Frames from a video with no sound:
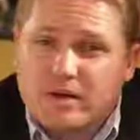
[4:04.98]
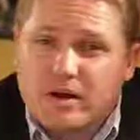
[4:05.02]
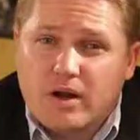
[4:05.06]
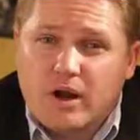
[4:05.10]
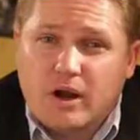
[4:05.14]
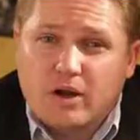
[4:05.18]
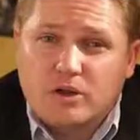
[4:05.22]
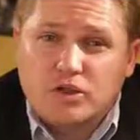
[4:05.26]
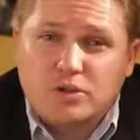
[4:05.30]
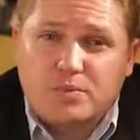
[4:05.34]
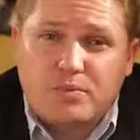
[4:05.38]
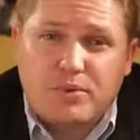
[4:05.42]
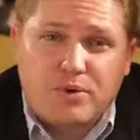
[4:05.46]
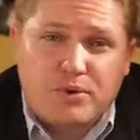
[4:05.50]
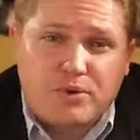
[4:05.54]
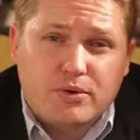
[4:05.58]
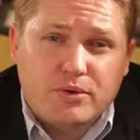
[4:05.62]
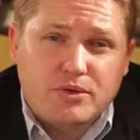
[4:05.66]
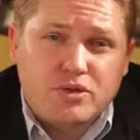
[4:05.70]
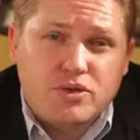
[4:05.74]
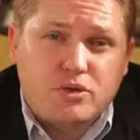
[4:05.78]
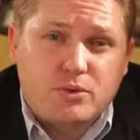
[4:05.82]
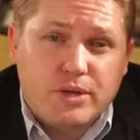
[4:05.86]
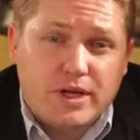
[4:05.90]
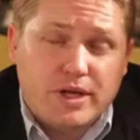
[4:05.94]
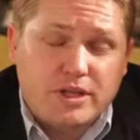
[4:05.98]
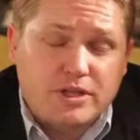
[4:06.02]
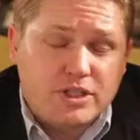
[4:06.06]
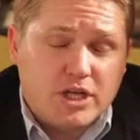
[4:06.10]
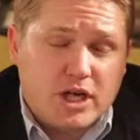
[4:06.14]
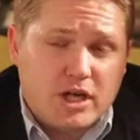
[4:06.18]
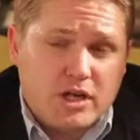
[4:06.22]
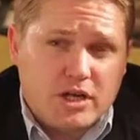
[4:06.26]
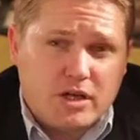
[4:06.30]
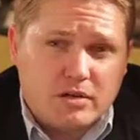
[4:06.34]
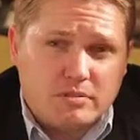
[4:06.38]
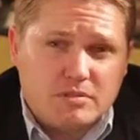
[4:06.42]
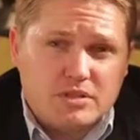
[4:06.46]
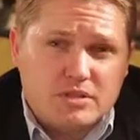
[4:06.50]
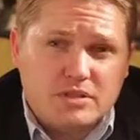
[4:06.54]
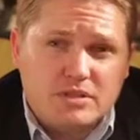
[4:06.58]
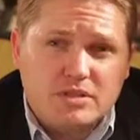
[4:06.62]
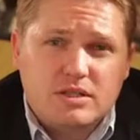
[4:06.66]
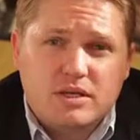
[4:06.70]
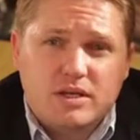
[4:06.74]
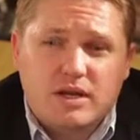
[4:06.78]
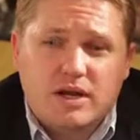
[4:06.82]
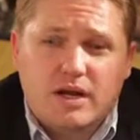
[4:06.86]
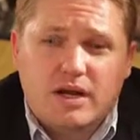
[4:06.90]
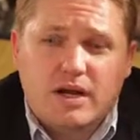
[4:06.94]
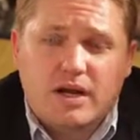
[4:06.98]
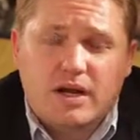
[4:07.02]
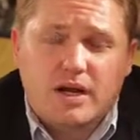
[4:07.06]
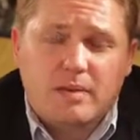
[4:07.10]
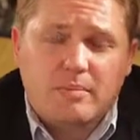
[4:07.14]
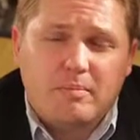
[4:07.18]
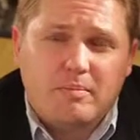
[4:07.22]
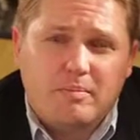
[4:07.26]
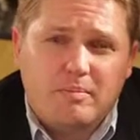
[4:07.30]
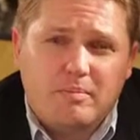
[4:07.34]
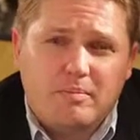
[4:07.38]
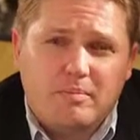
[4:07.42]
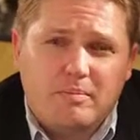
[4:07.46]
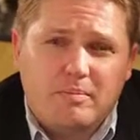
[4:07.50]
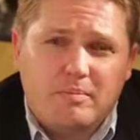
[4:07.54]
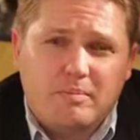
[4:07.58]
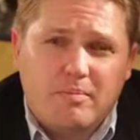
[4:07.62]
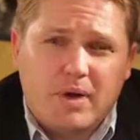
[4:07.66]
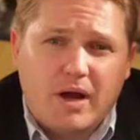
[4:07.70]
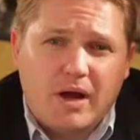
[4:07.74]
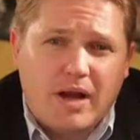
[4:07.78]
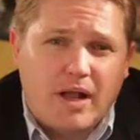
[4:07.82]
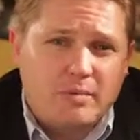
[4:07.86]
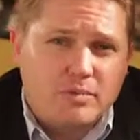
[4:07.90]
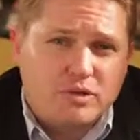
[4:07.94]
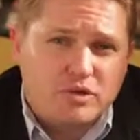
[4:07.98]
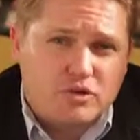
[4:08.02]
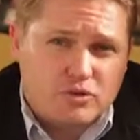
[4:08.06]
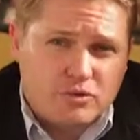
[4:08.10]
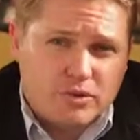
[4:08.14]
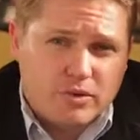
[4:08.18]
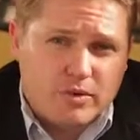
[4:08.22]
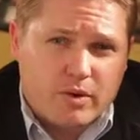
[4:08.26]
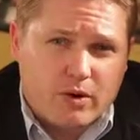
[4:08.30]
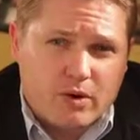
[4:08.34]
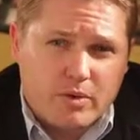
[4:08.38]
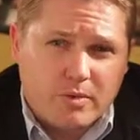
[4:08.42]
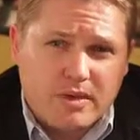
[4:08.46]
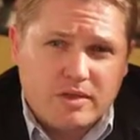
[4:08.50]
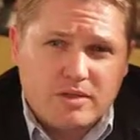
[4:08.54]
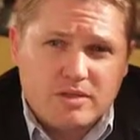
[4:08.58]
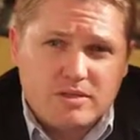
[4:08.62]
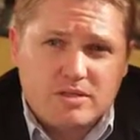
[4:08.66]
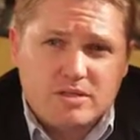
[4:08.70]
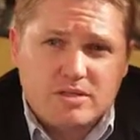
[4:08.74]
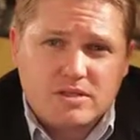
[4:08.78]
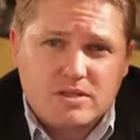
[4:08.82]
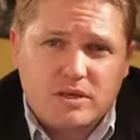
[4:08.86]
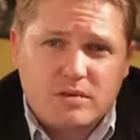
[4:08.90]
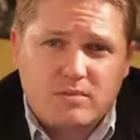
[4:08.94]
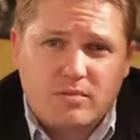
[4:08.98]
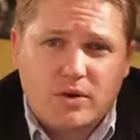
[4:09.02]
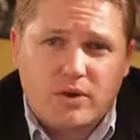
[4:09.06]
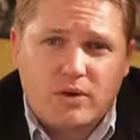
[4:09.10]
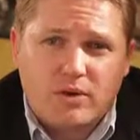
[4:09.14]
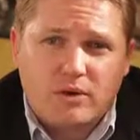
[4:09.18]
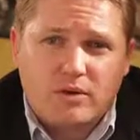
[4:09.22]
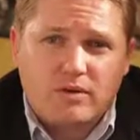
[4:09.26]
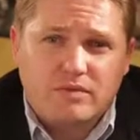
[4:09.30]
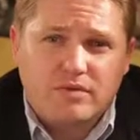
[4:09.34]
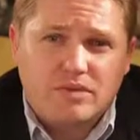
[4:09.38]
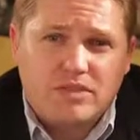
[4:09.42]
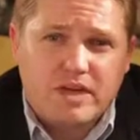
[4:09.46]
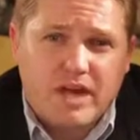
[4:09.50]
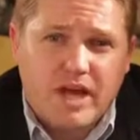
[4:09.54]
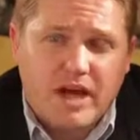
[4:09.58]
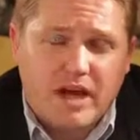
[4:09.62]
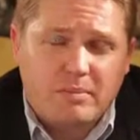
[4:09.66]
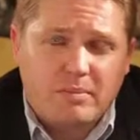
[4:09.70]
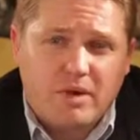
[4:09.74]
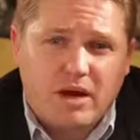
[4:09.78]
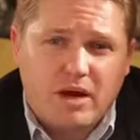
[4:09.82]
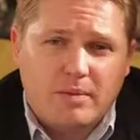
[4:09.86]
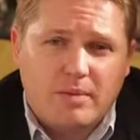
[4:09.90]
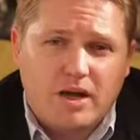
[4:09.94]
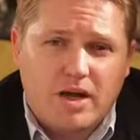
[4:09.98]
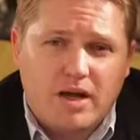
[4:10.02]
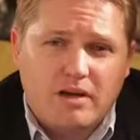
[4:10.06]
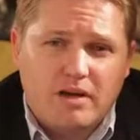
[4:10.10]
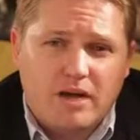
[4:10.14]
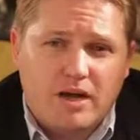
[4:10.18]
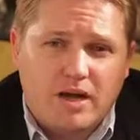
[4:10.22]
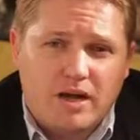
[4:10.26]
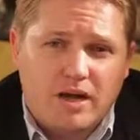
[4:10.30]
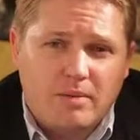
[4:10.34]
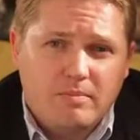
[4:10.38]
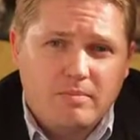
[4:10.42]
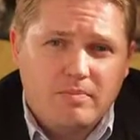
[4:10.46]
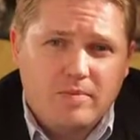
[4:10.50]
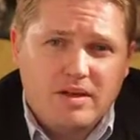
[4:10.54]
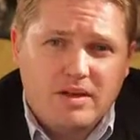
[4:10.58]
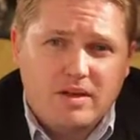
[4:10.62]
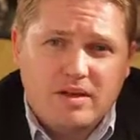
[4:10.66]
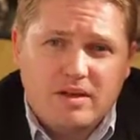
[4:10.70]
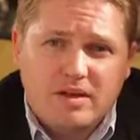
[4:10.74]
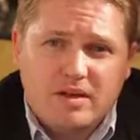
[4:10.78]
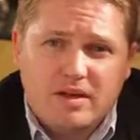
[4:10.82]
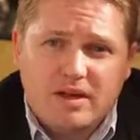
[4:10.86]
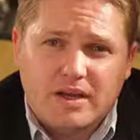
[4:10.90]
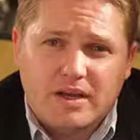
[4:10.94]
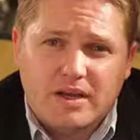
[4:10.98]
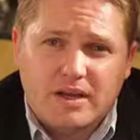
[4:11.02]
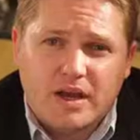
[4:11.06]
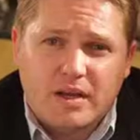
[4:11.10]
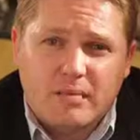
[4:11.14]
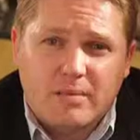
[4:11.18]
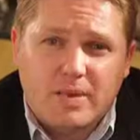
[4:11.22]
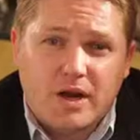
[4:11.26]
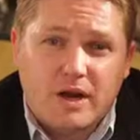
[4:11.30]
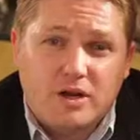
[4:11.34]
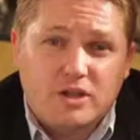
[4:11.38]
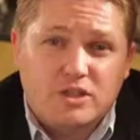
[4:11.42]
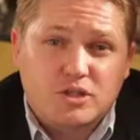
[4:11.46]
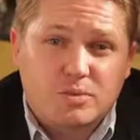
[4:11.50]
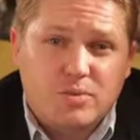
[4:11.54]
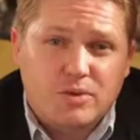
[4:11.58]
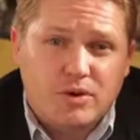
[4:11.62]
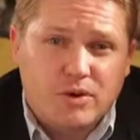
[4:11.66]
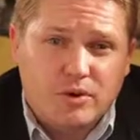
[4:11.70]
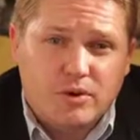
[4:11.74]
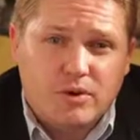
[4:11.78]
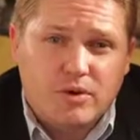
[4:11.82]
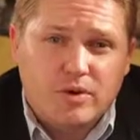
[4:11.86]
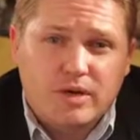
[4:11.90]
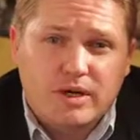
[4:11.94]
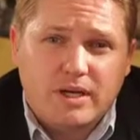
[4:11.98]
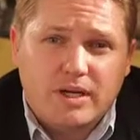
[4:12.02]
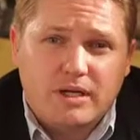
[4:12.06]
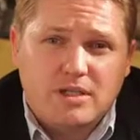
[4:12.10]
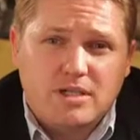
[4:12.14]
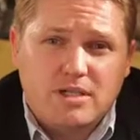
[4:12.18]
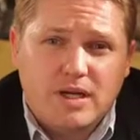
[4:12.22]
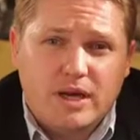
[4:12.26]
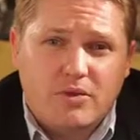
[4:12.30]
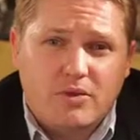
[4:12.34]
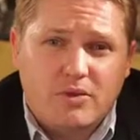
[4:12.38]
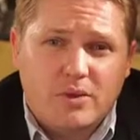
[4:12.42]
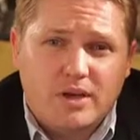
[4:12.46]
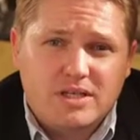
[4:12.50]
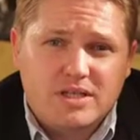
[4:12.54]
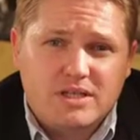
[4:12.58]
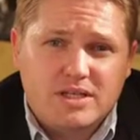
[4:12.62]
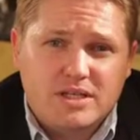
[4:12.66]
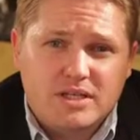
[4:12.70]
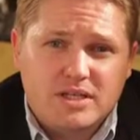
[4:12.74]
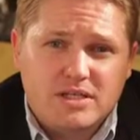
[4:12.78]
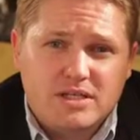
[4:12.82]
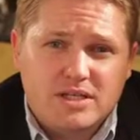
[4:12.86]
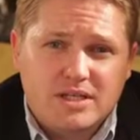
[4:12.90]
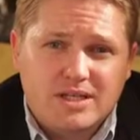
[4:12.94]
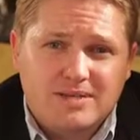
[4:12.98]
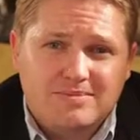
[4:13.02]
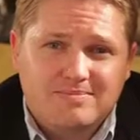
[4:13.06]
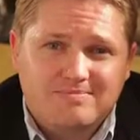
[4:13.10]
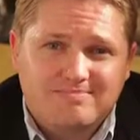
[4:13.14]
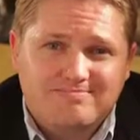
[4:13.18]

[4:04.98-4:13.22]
Entrepreneurs create jobs. My name is Drew Ermitz. I'm owner of snagmob.com, and I'm an entrepreneur in Southwest Tennessee.